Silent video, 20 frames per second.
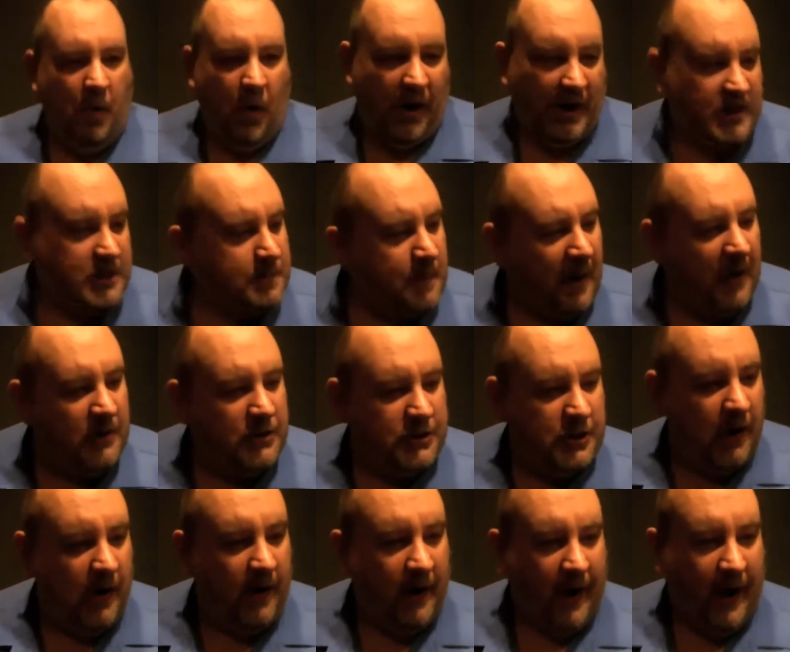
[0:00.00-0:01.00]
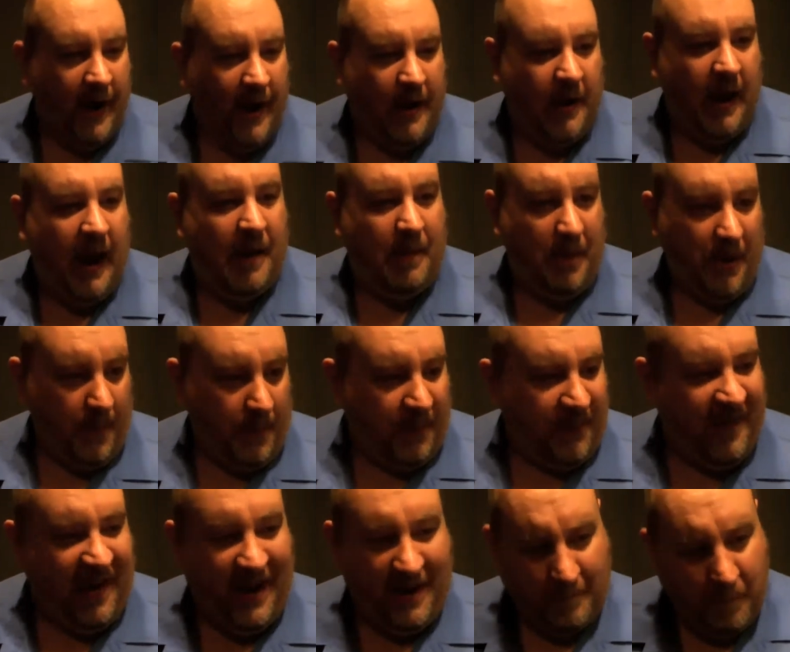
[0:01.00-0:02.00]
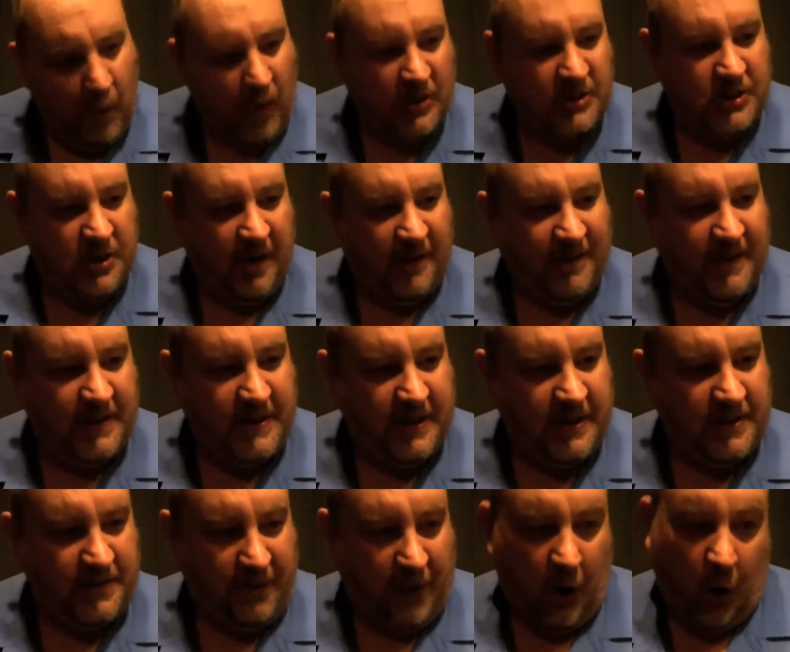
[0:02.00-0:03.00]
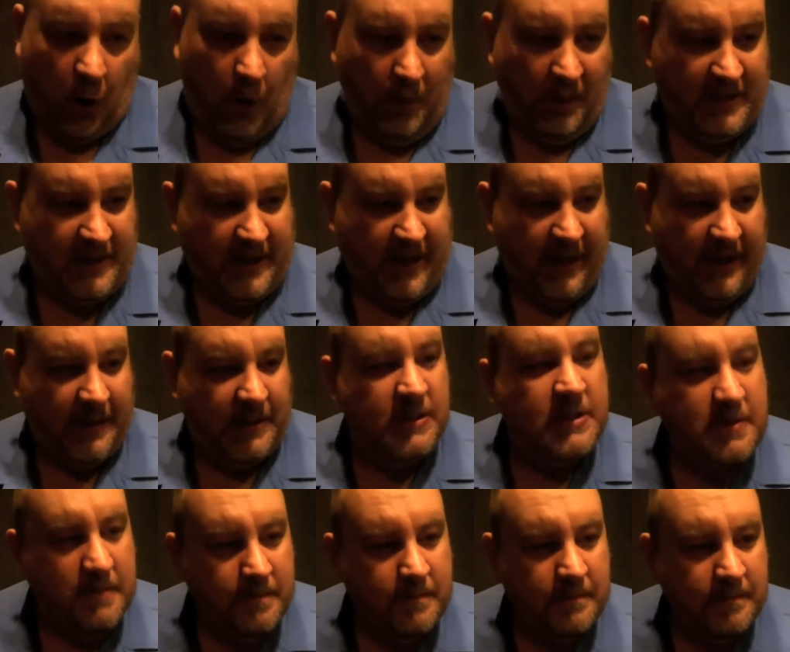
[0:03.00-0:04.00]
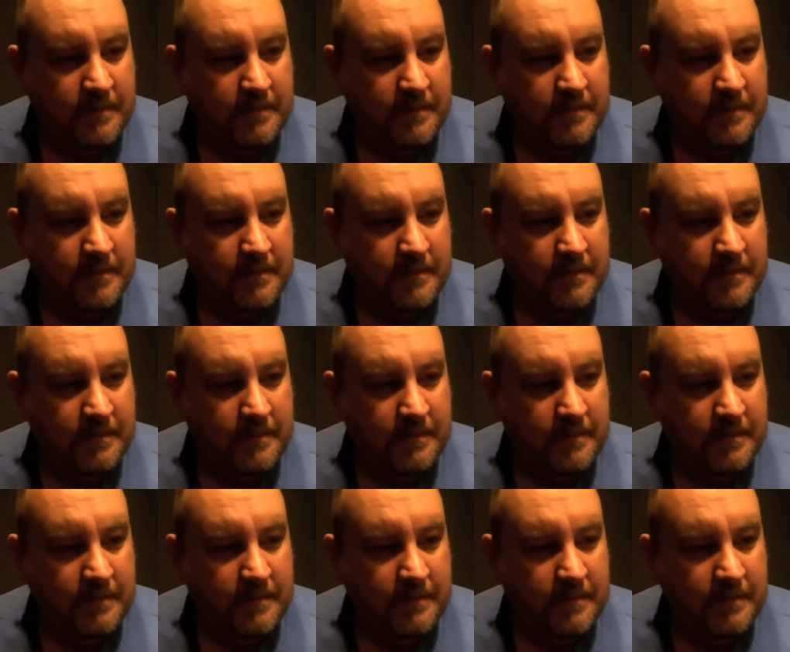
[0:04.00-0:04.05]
More exposure and able to provide more services for our homeless kids.